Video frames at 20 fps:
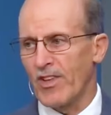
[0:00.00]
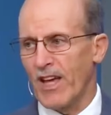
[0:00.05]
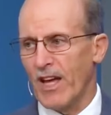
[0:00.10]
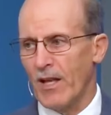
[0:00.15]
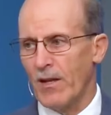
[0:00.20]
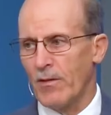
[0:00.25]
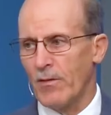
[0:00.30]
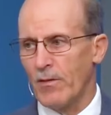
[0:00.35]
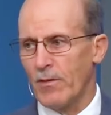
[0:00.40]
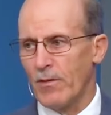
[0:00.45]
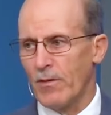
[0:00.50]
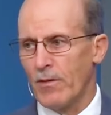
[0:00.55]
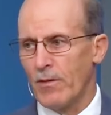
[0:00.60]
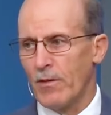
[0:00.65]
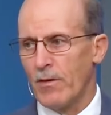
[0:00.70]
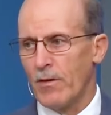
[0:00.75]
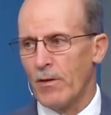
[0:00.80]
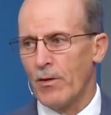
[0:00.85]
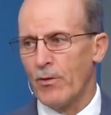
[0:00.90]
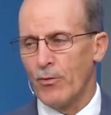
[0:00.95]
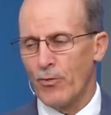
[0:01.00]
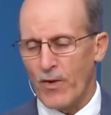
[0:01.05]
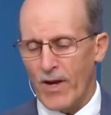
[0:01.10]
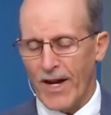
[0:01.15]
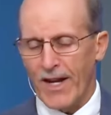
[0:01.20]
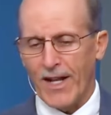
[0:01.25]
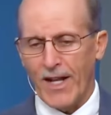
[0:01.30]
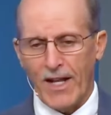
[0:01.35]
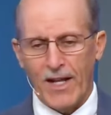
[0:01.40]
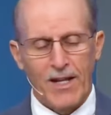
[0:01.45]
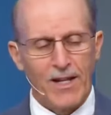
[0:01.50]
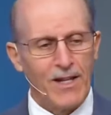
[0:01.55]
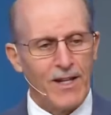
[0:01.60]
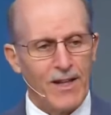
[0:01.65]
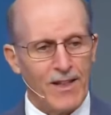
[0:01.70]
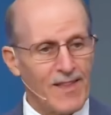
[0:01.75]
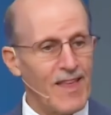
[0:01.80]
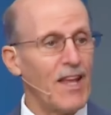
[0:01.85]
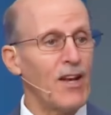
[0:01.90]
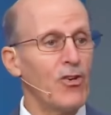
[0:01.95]
that? Friday.
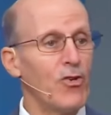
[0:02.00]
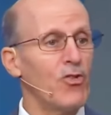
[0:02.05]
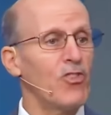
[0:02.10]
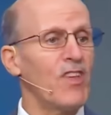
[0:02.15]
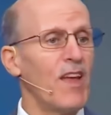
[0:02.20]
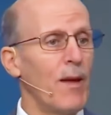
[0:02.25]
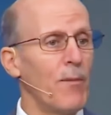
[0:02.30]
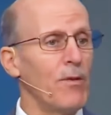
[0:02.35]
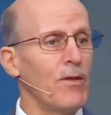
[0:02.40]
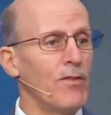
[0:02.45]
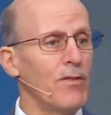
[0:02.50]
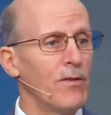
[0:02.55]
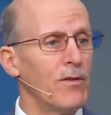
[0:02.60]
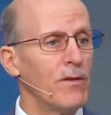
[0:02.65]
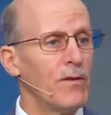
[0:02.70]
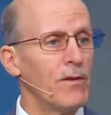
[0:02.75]
Is that a new Sabbath?